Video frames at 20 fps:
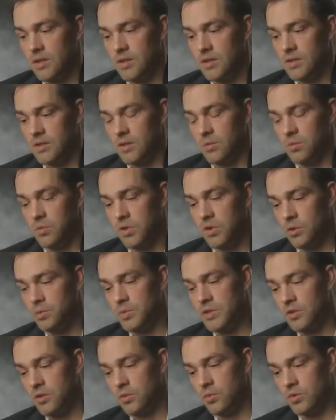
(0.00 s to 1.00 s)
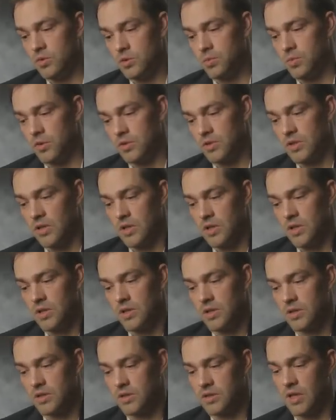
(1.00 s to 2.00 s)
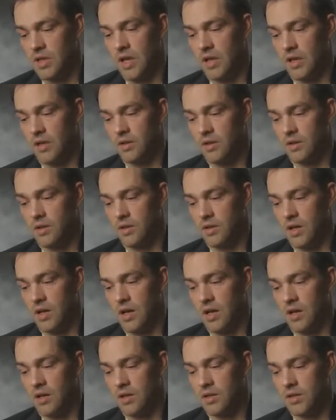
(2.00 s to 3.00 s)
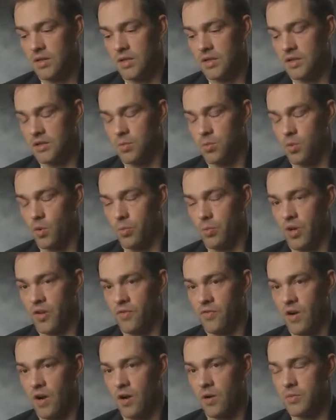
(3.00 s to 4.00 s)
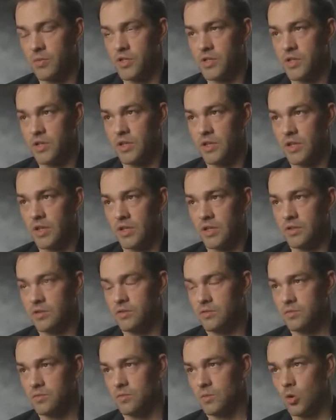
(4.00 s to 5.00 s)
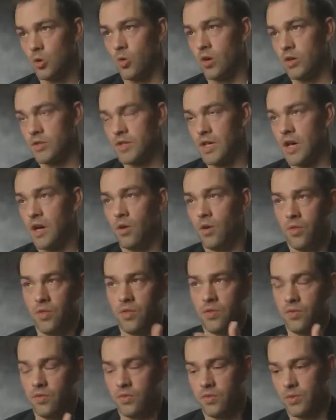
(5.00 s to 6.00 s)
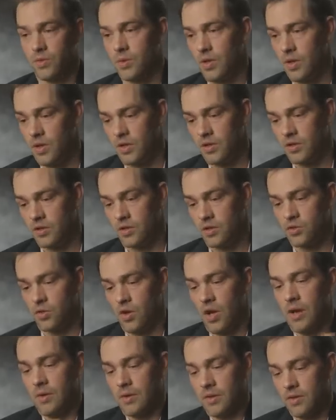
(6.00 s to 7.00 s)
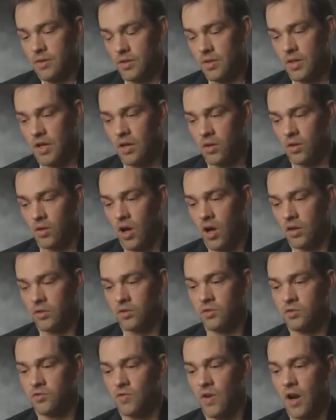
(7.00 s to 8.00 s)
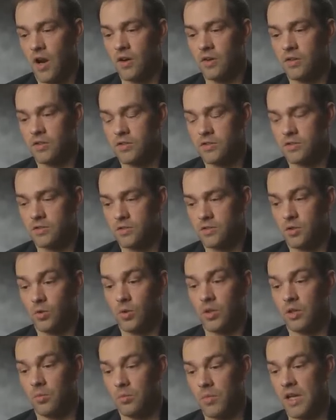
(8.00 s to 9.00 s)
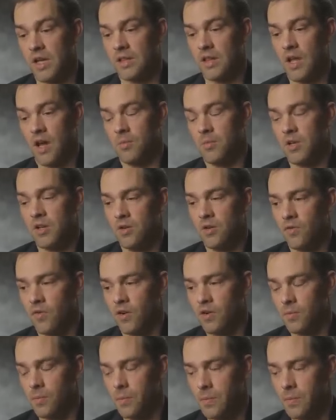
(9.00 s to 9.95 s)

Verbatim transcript: So the Blue Platoon was supposed to set a support by fire machine gun to our south to try and interlock those fires so we could make that maneuver.